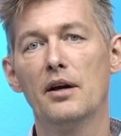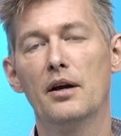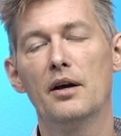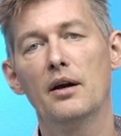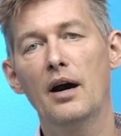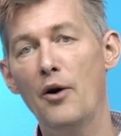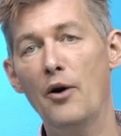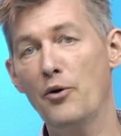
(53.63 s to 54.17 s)

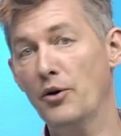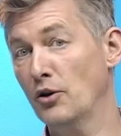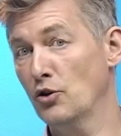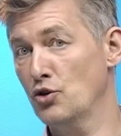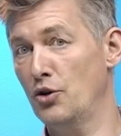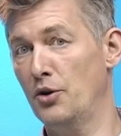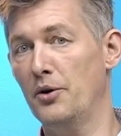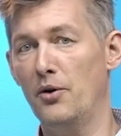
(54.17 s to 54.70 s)
how you can
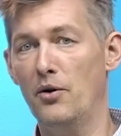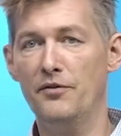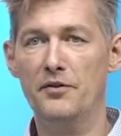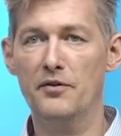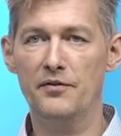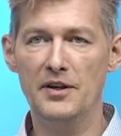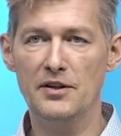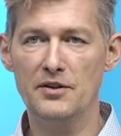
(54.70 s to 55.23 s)
turn off the
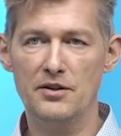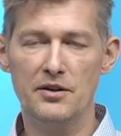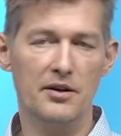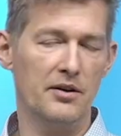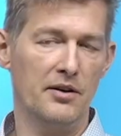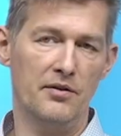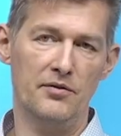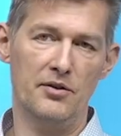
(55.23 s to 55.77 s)
feature
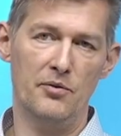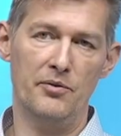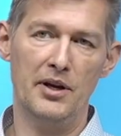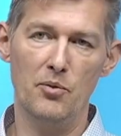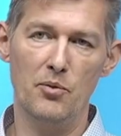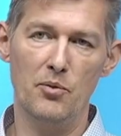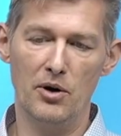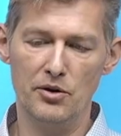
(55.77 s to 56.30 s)
if you
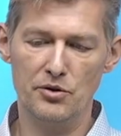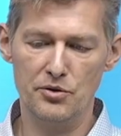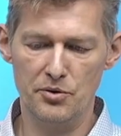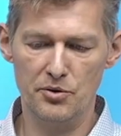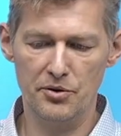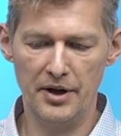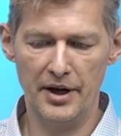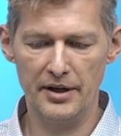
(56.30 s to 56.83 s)
really want to
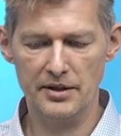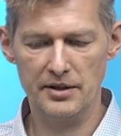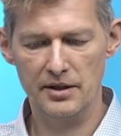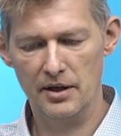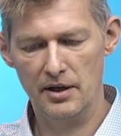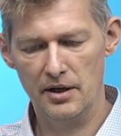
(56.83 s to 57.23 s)
do that,